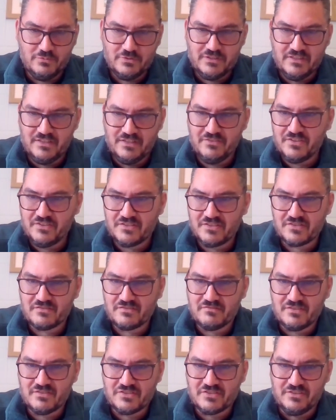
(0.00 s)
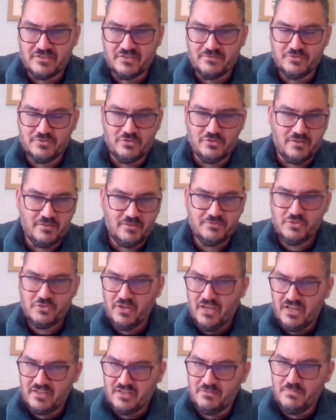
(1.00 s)
end this interview, have you
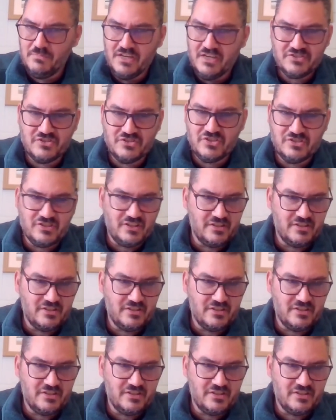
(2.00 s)
got any messages,